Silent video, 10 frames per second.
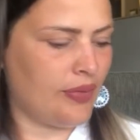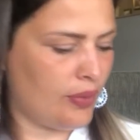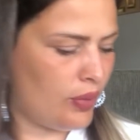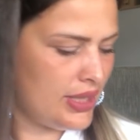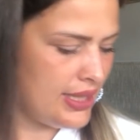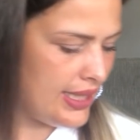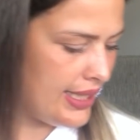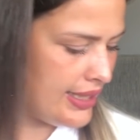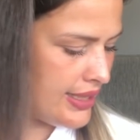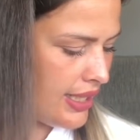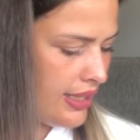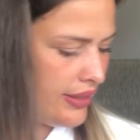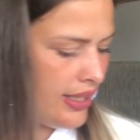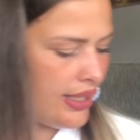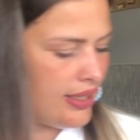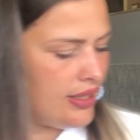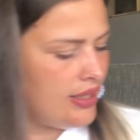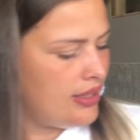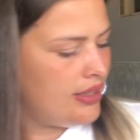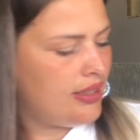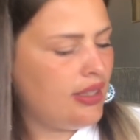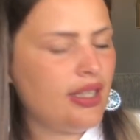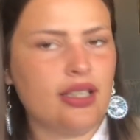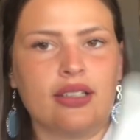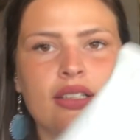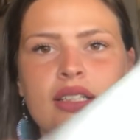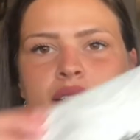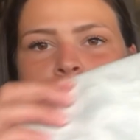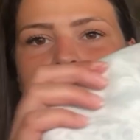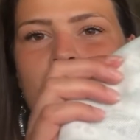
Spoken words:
what did I get done on that? I got